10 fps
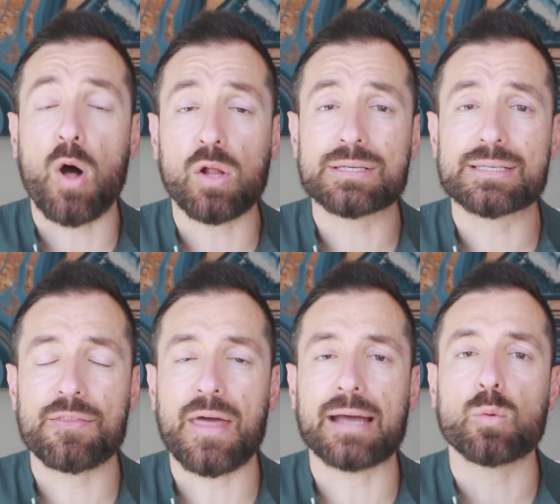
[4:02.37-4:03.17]
a
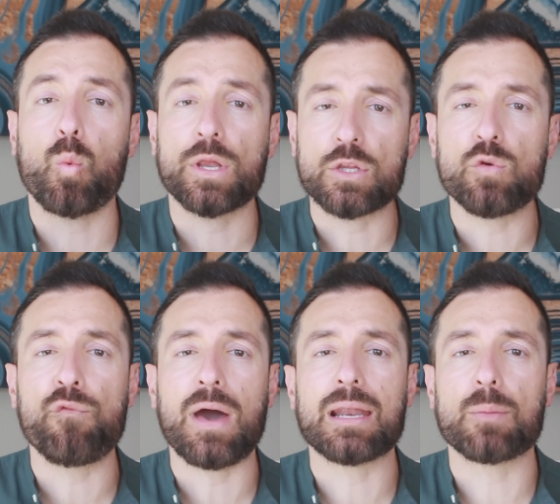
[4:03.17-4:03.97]
policy that when you
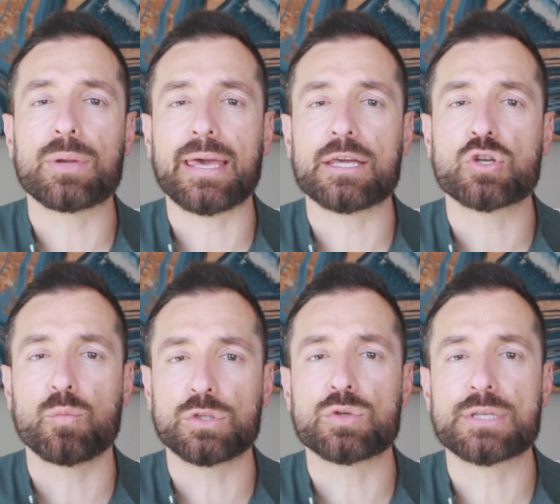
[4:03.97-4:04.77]
file an
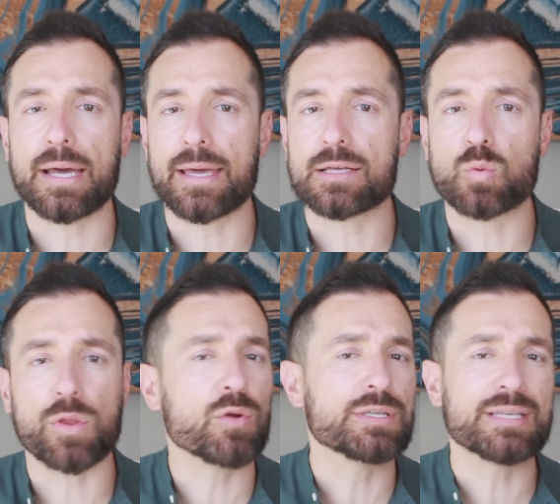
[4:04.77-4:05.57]
application with USCIS,
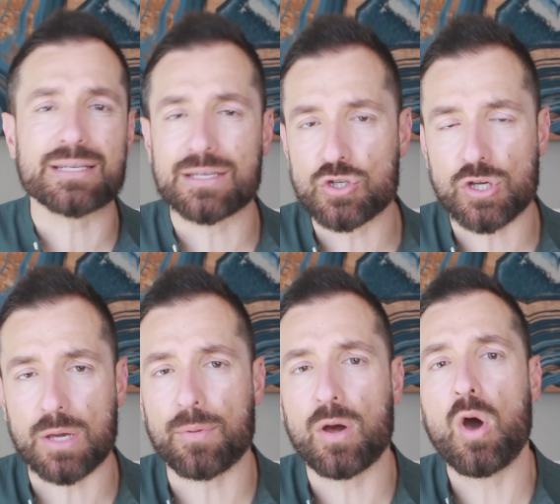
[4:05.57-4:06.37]
whether it's
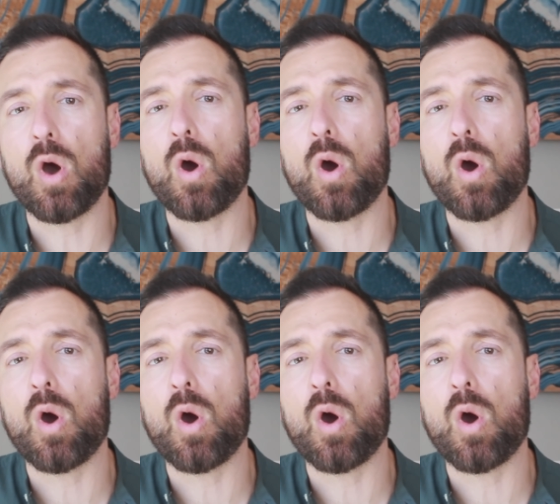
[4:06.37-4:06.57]
citizenship